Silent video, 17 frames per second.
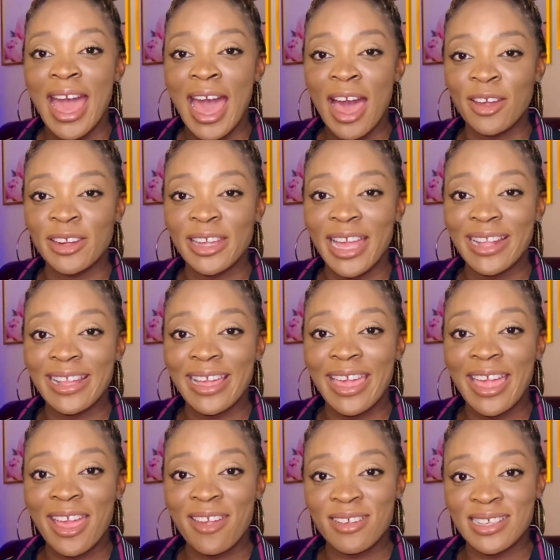How to get a
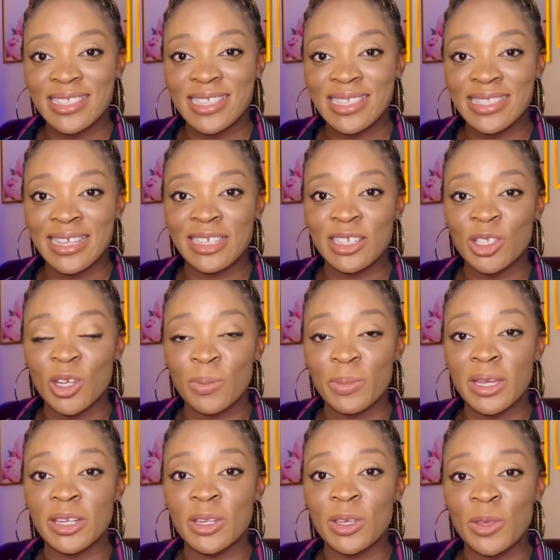care assistant job
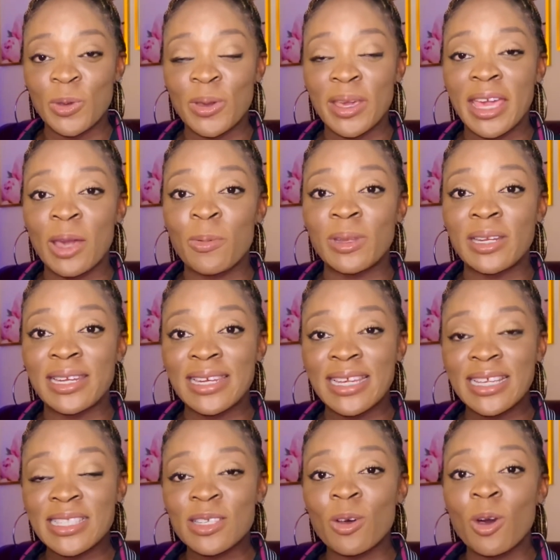in the UK with
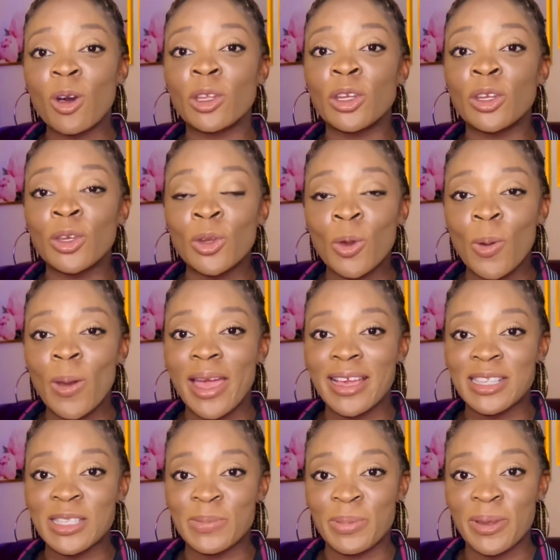little or no
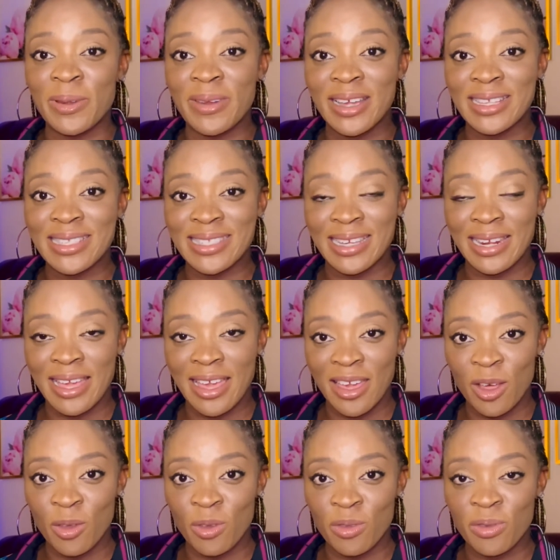experience in
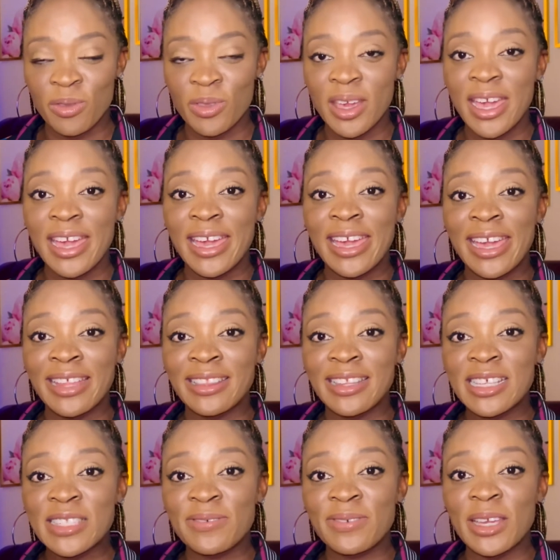health. In
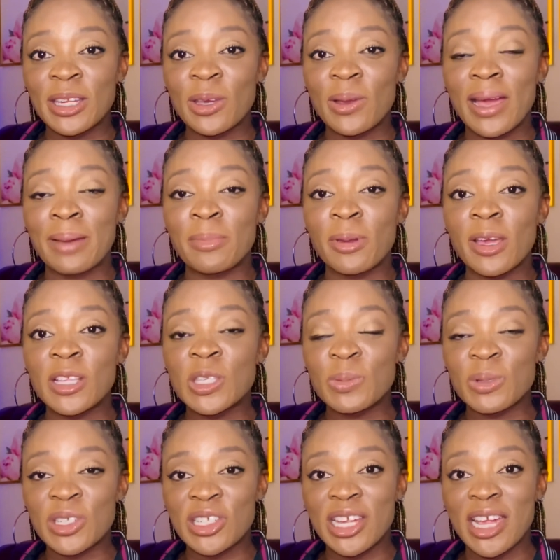this video, I'm going to
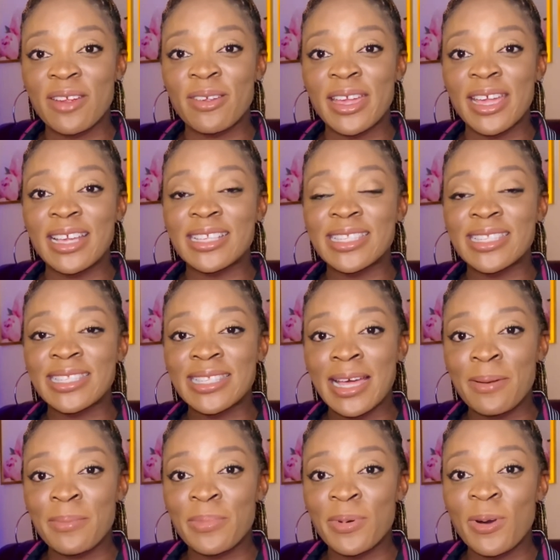be sharing a
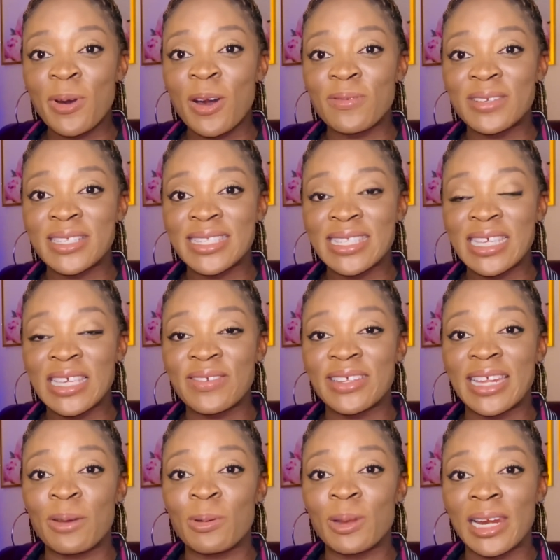sample of a
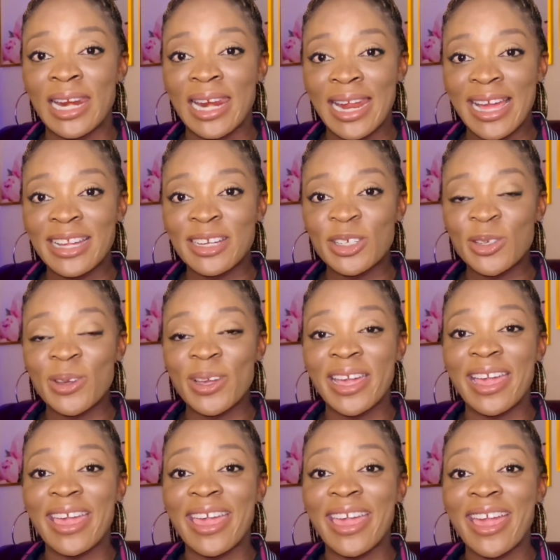CV that will land you
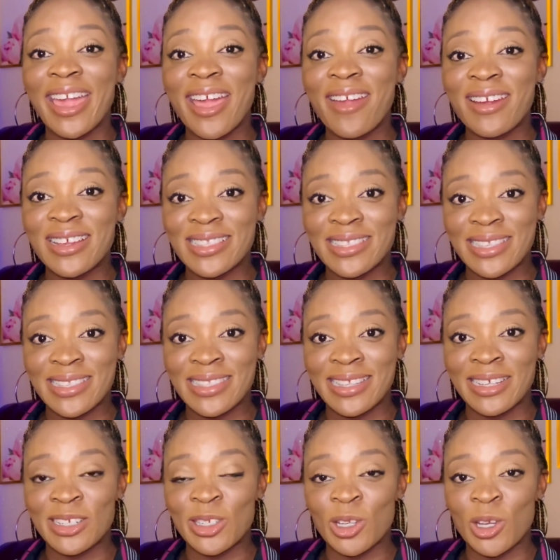a care
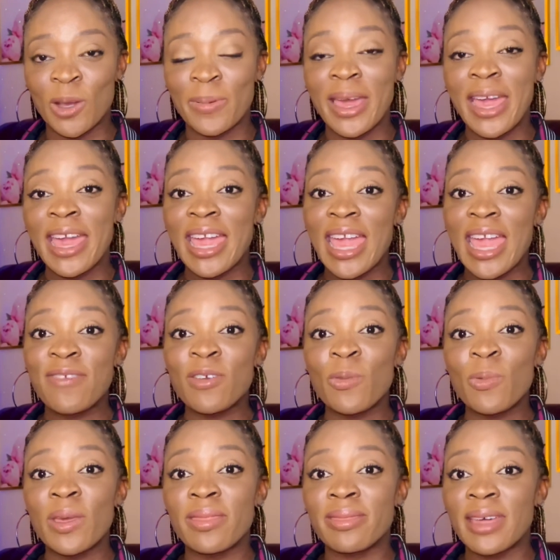assistant job
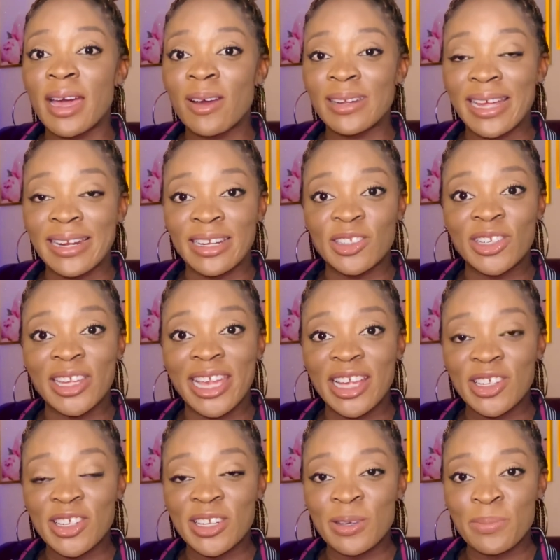even without an
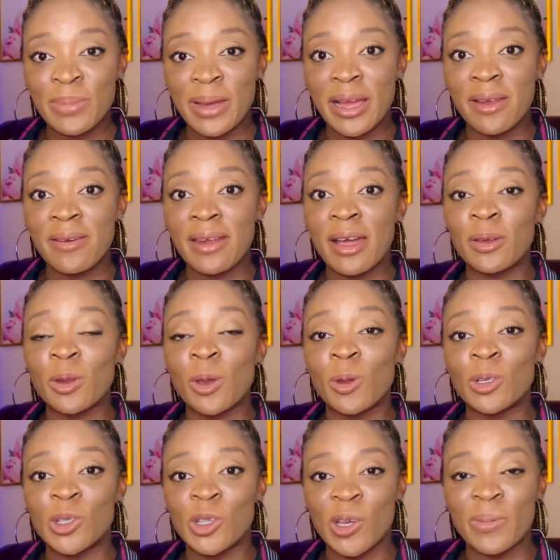educational background
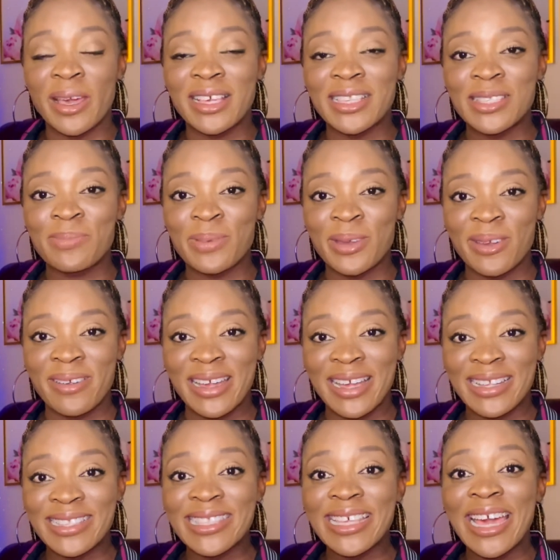or job
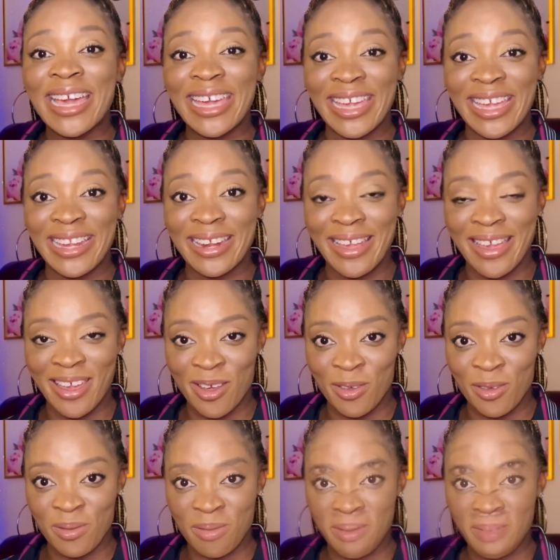experience in
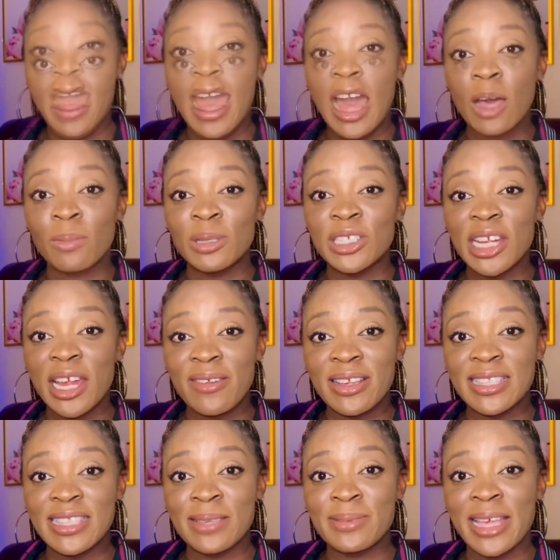health. I'll be
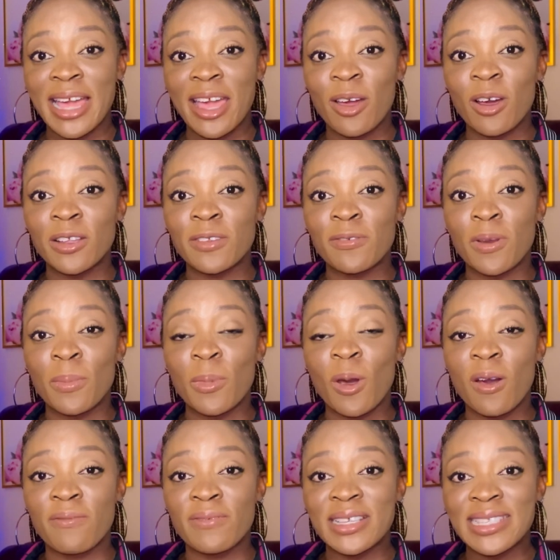sharing tips I got from
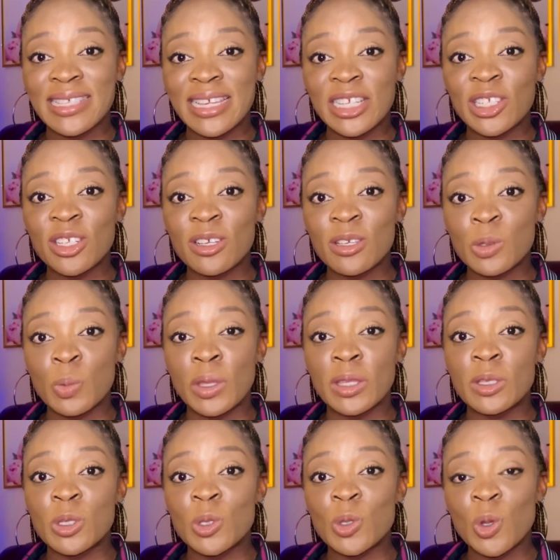conversations
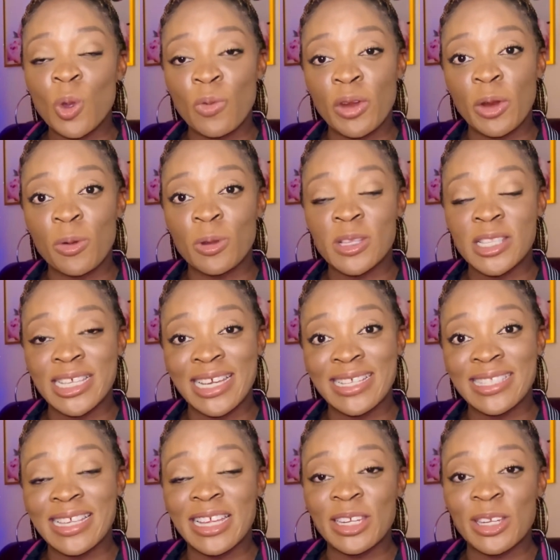with 2
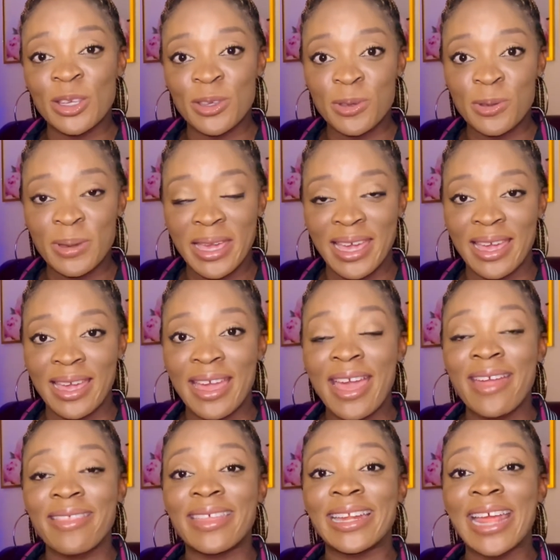recruiters in the UK
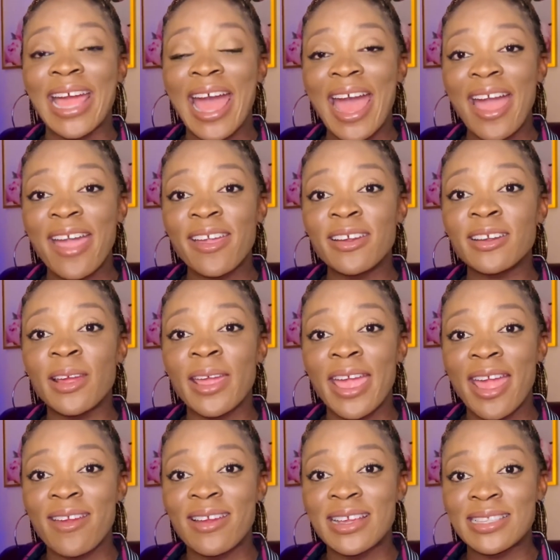that hire
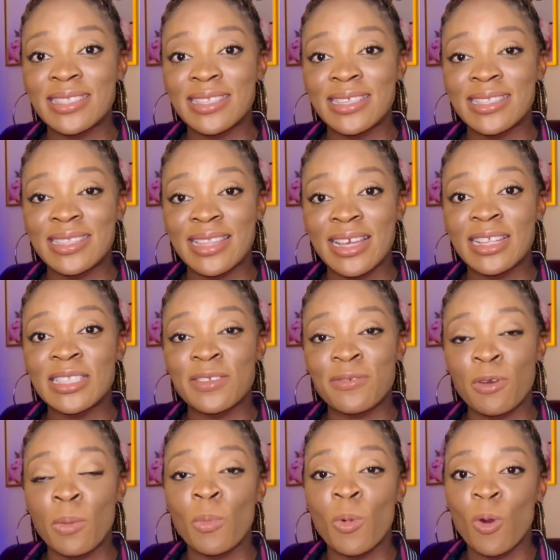care assistants
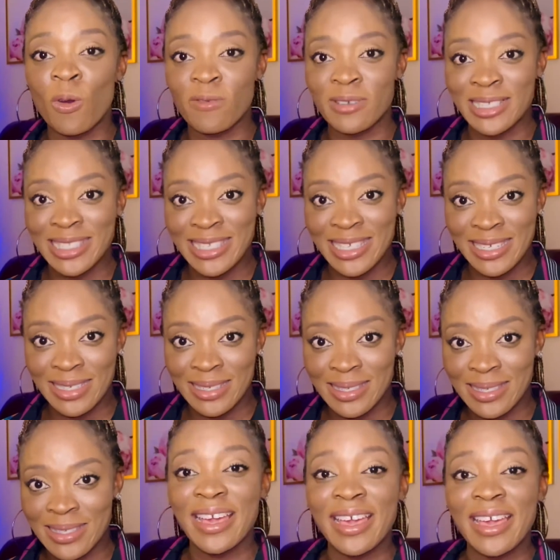from
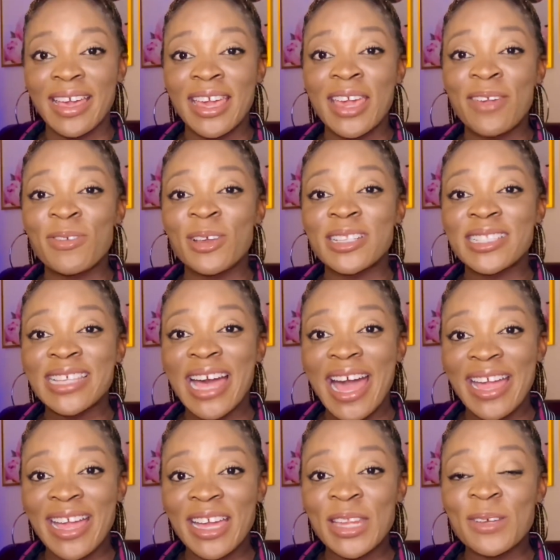overseas. If you're
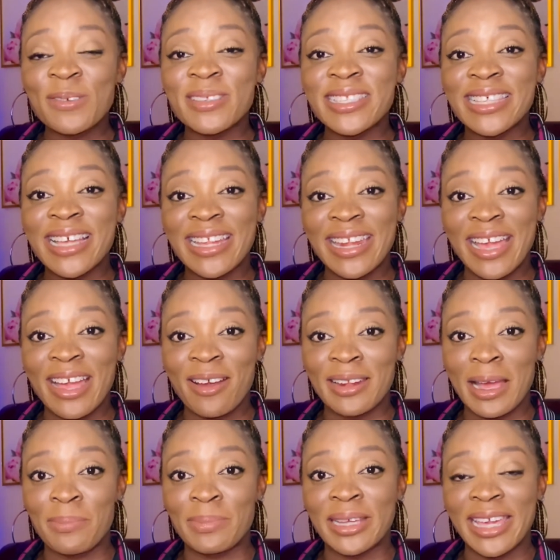tired of sending
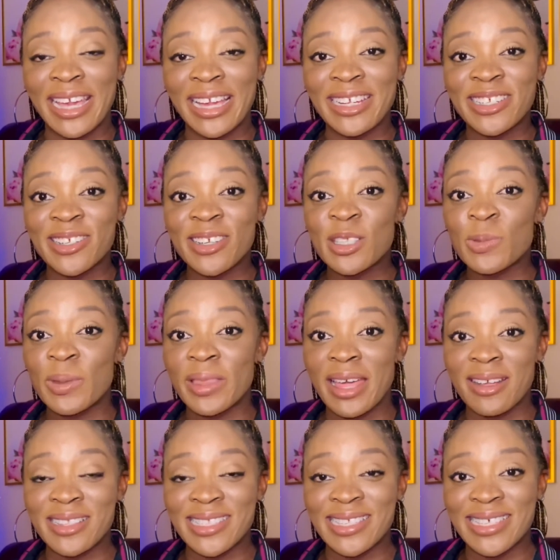out applications
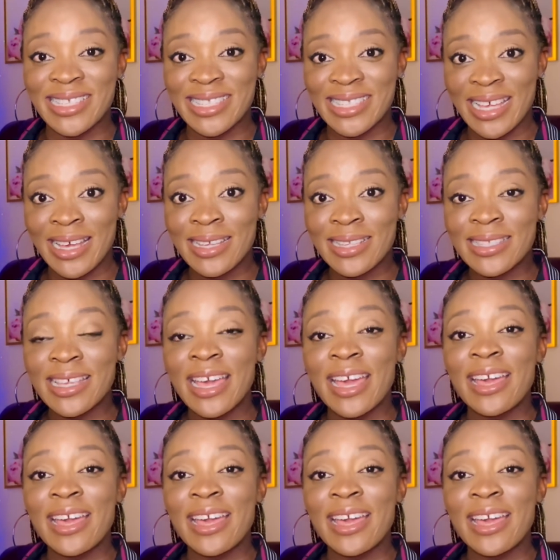without success,